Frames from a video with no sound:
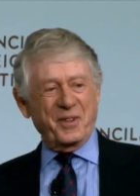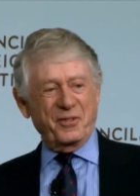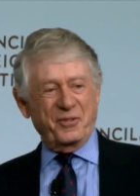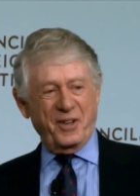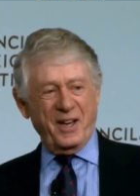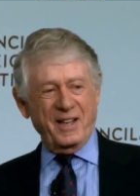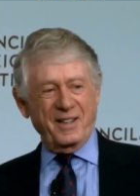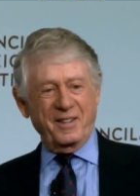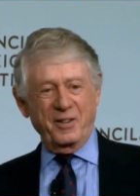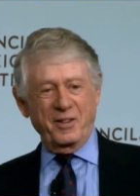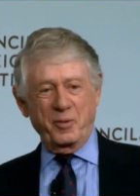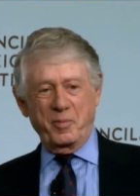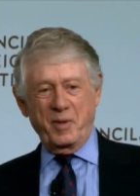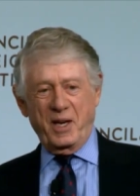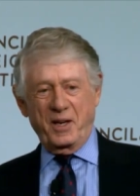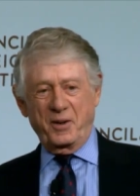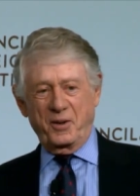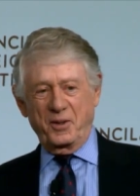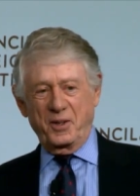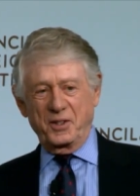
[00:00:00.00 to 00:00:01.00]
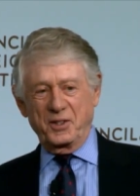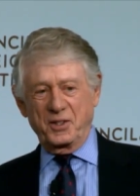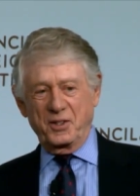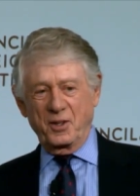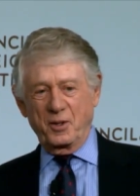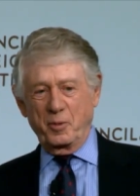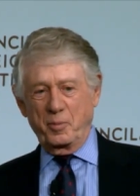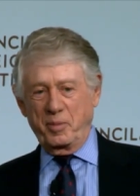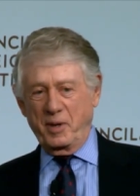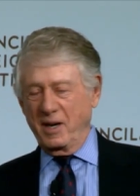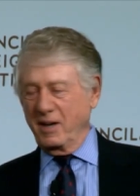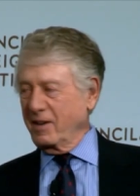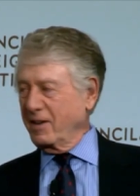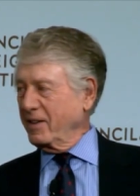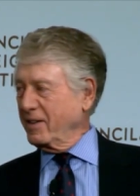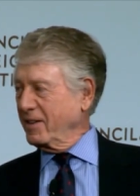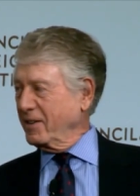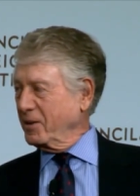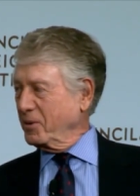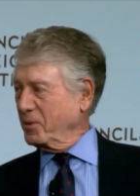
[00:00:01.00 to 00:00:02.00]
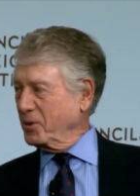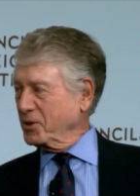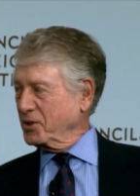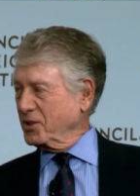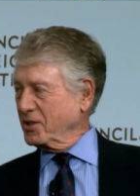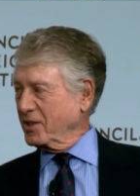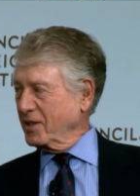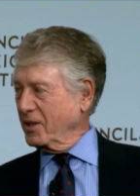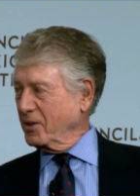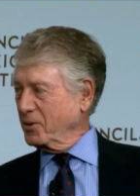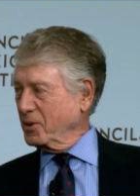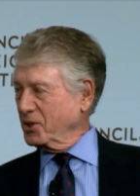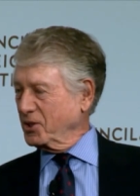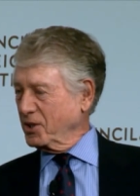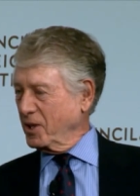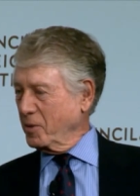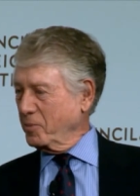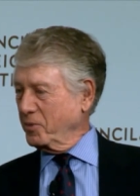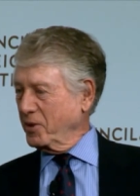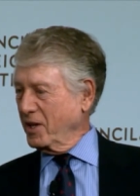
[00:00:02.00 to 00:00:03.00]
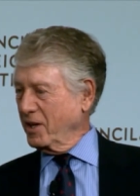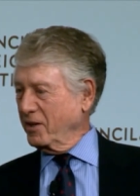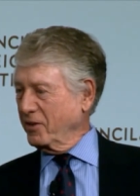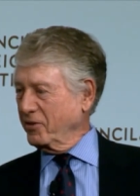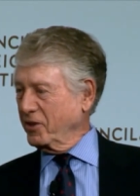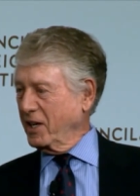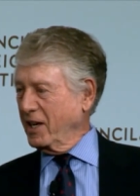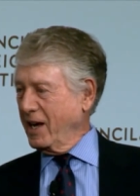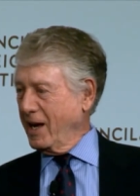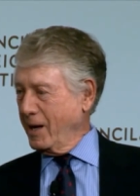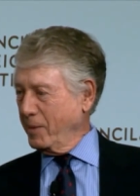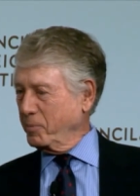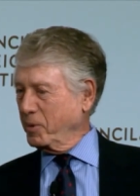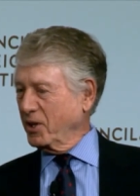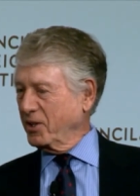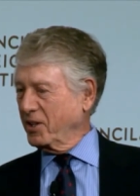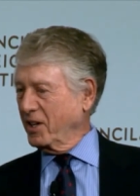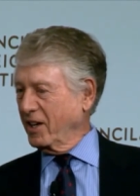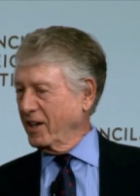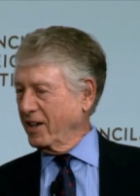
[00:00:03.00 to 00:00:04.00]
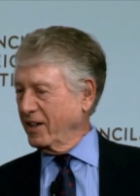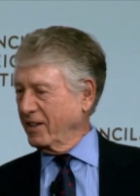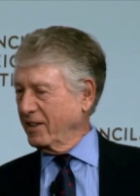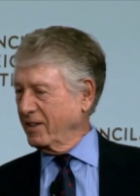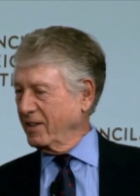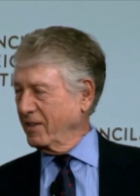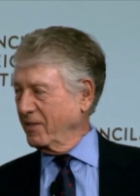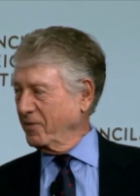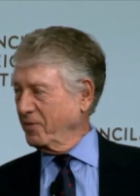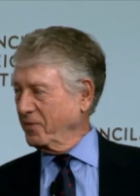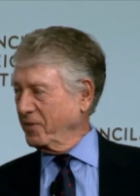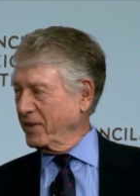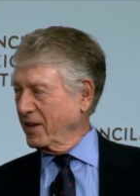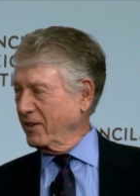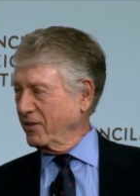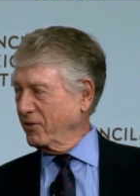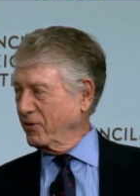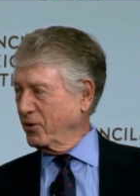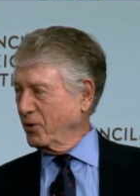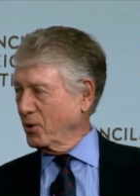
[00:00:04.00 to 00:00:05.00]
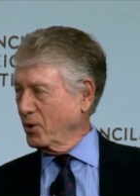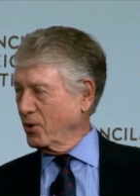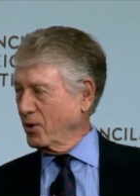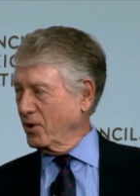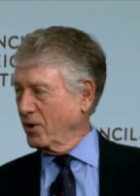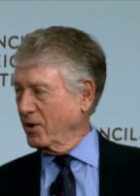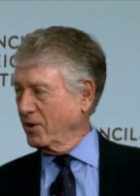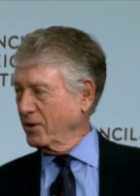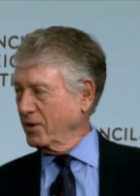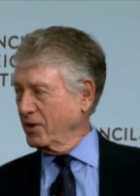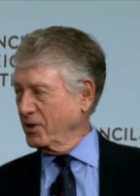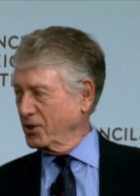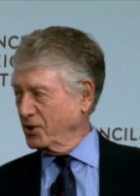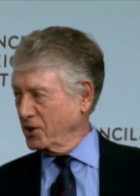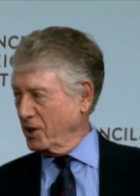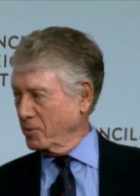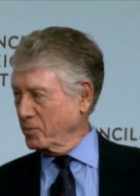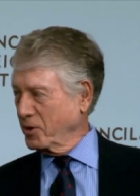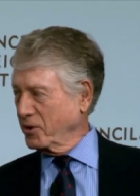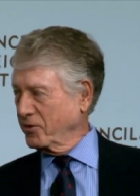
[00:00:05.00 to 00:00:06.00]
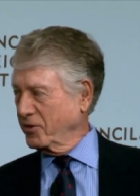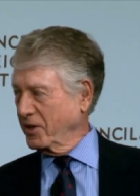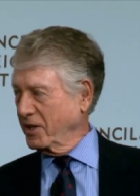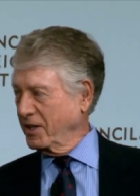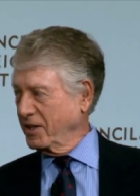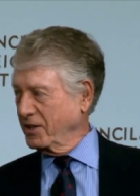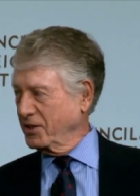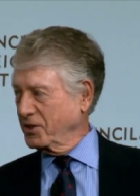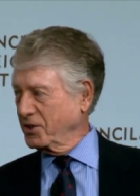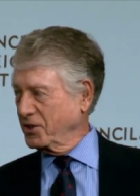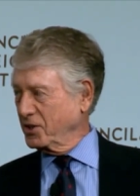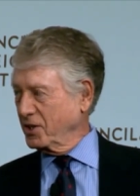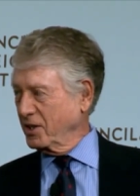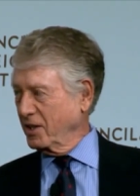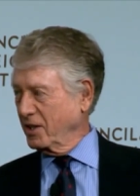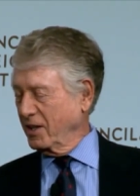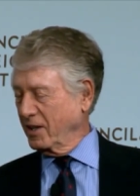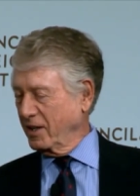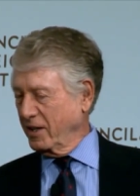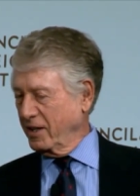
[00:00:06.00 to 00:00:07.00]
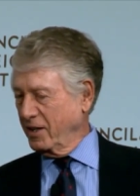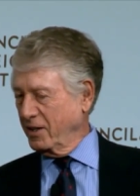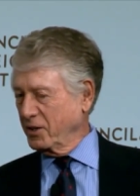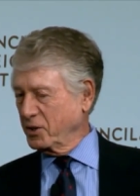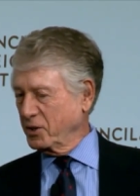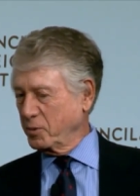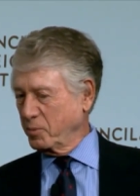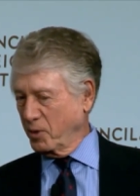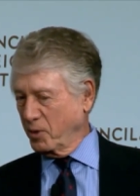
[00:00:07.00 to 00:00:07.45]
the fact of the matter is that apparently there was, there was something of an appetite for some of these elitist